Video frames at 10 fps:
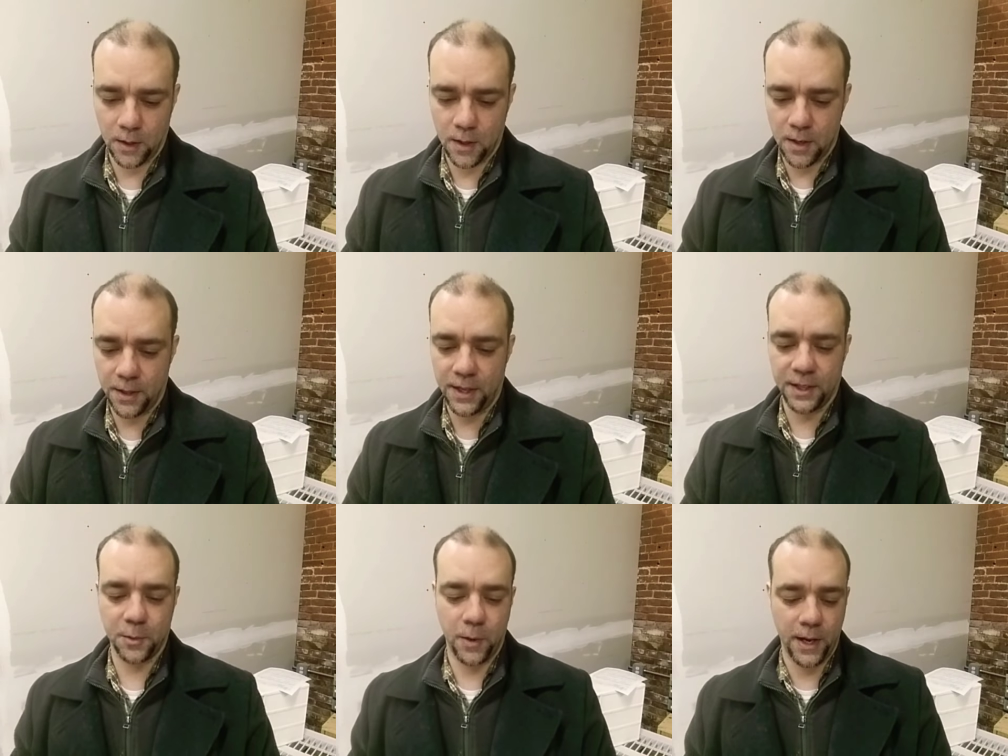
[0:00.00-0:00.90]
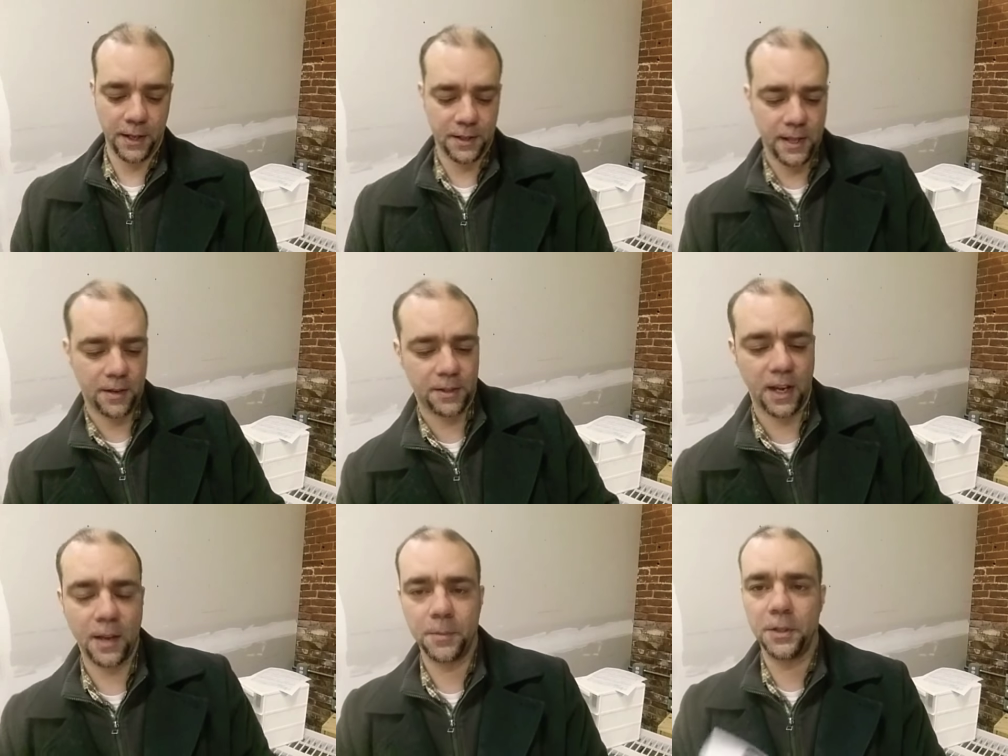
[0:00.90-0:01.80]
uh, that's why it's now
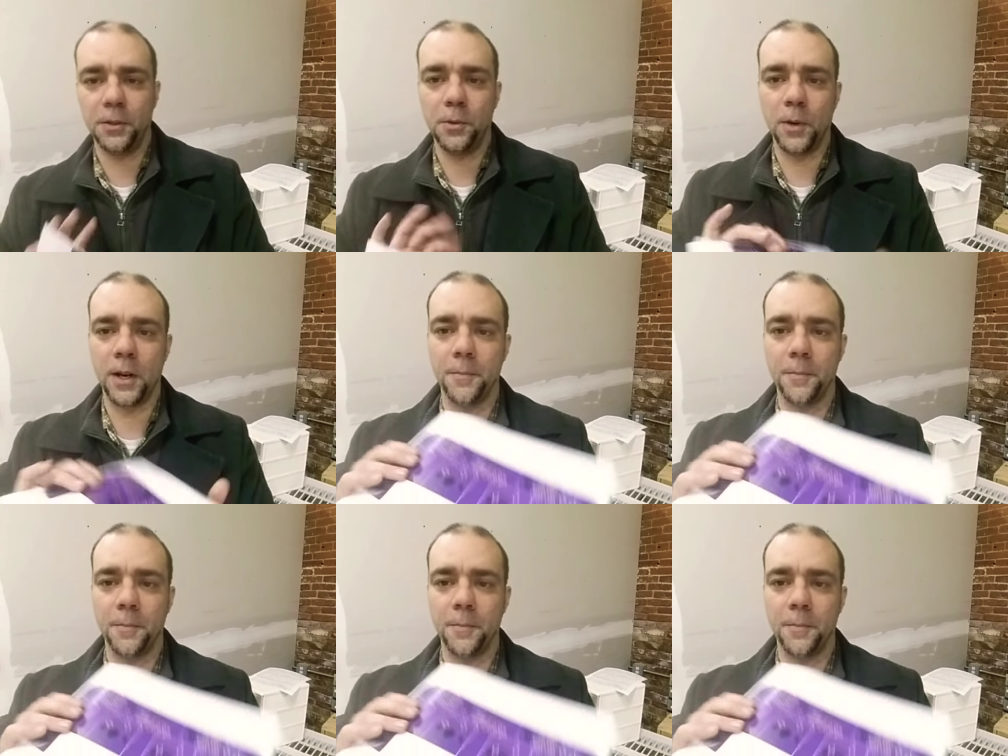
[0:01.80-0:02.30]
time to